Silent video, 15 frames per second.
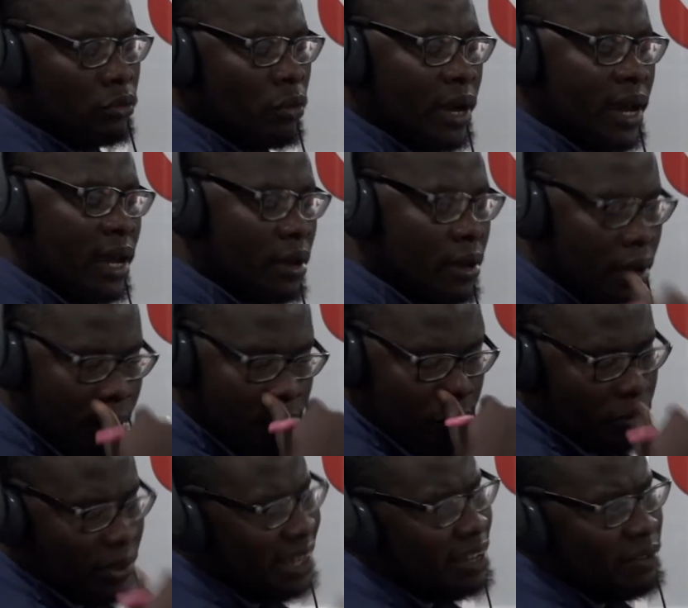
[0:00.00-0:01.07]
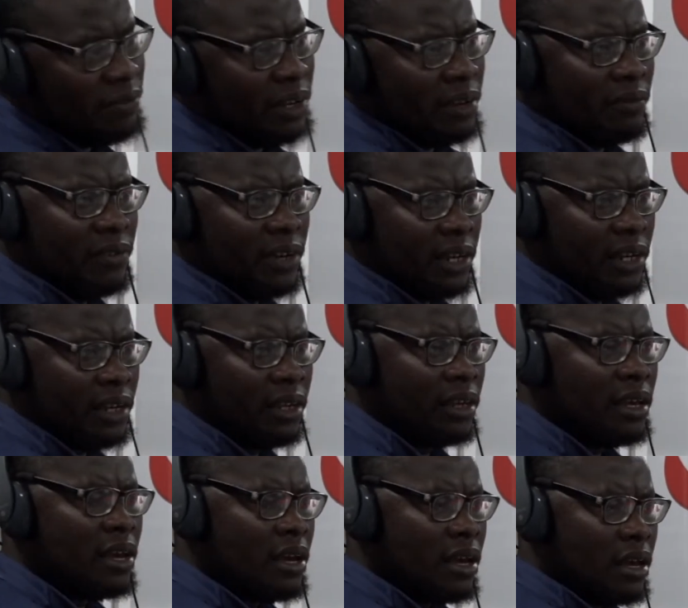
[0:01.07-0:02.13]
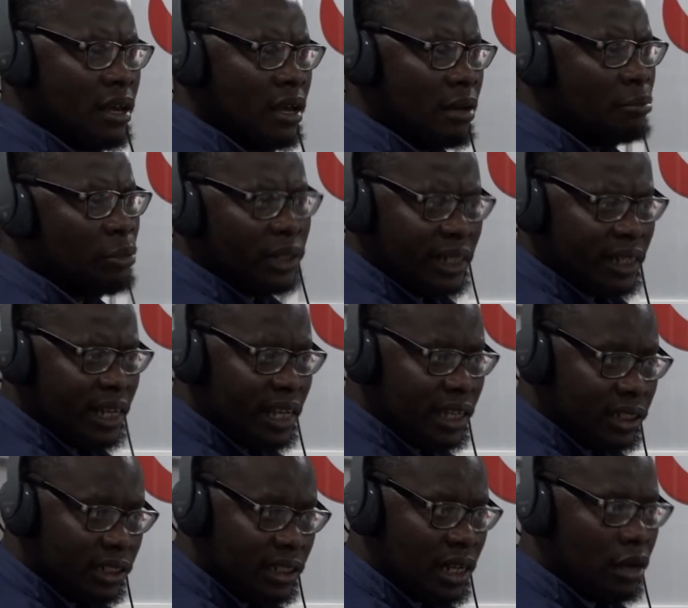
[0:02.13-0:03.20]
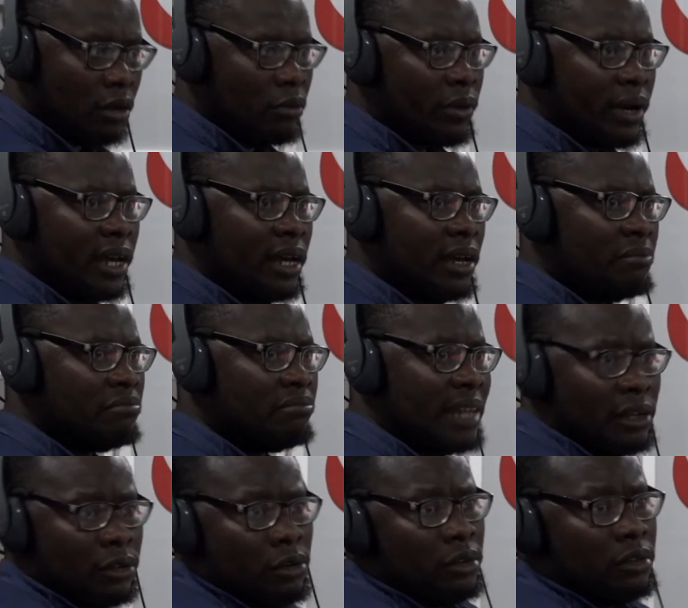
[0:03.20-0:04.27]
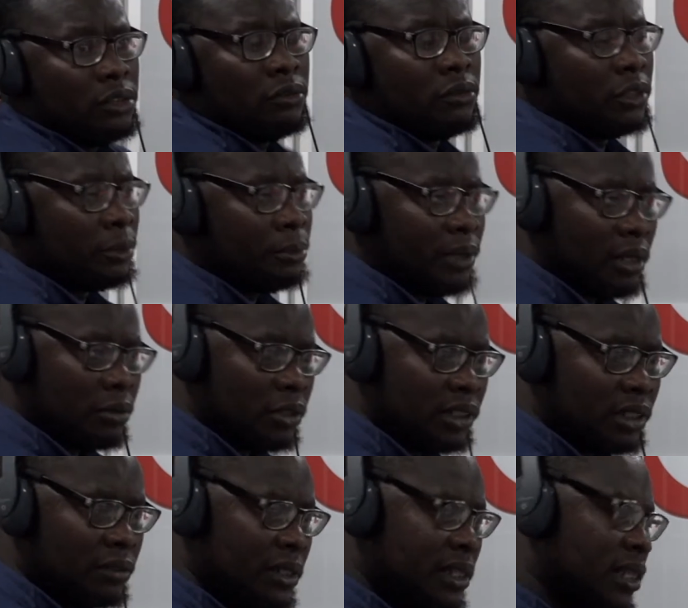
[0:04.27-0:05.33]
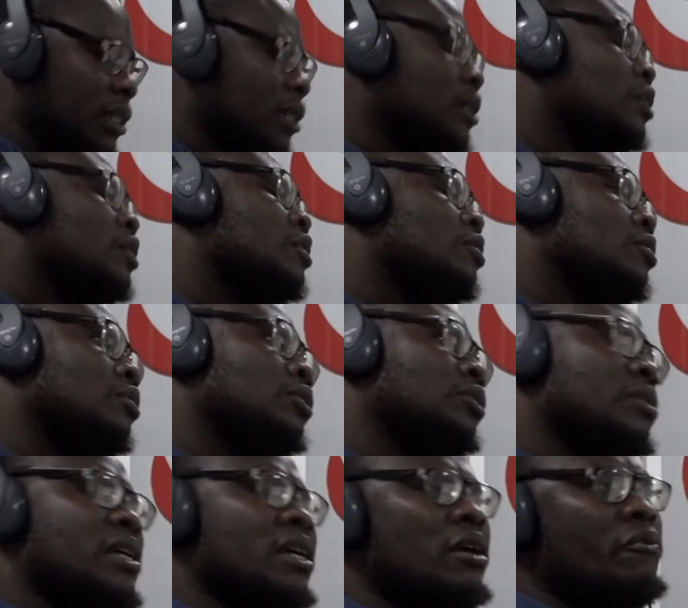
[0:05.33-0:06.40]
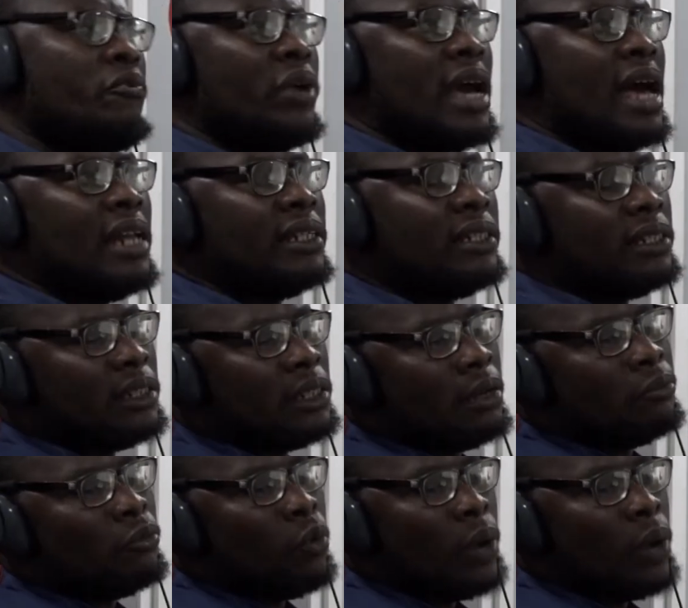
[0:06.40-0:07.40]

where, I mean, we live in a very modern age now where technology runs pretty much everything. Don't you think if we had a system